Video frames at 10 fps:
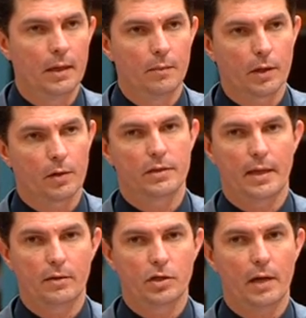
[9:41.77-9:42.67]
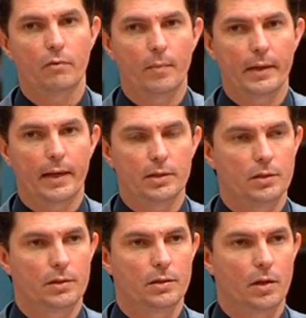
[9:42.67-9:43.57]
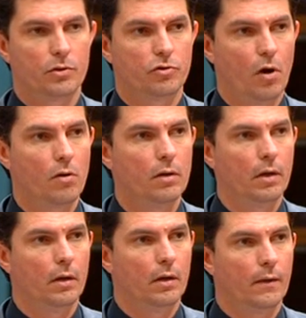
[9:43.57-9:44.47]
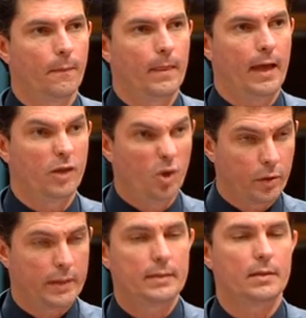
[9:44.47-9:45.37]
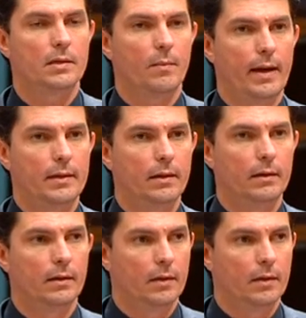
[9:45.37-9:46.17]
because their charter obligations are so strong and the audiences demand it,